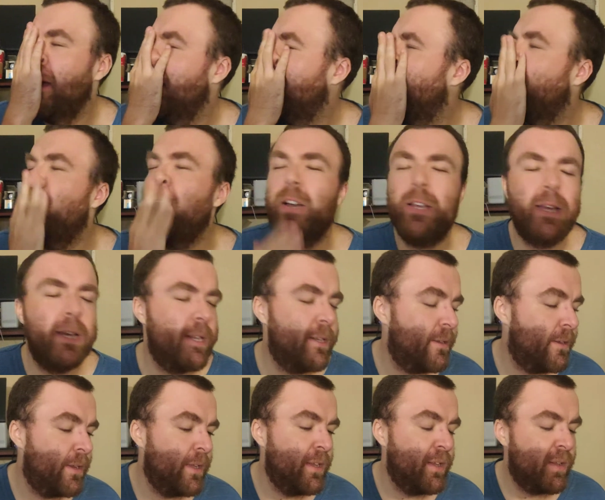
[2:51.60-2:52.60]

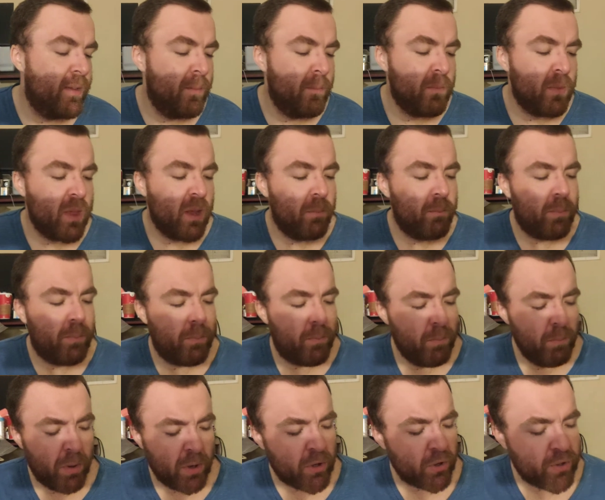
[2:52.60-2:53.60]
fucking
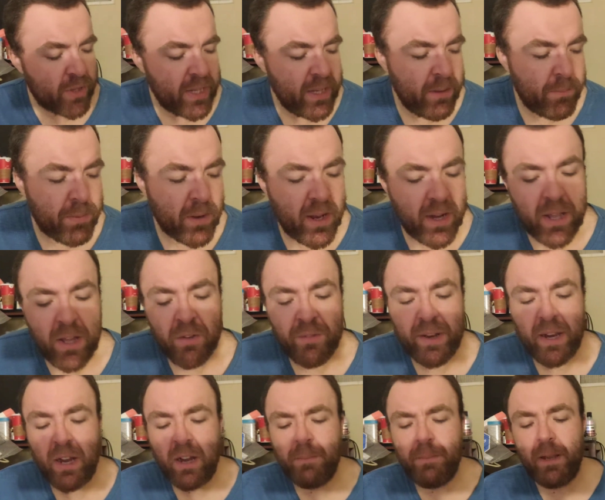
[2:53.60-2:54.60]
Booker T probably over
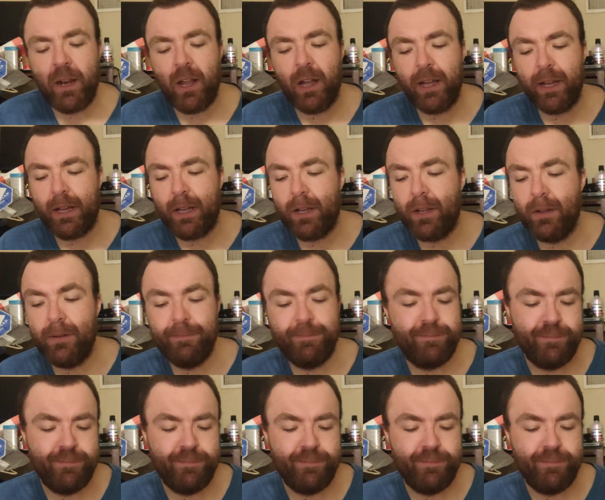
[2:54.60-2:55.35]
there. He'd be like,